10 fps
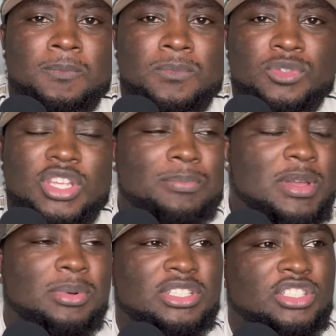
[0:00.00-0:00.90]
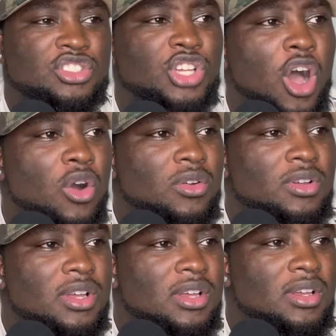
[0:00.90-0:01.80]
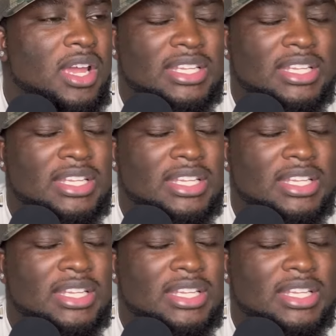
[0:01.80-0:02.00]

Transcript: Some people just talk and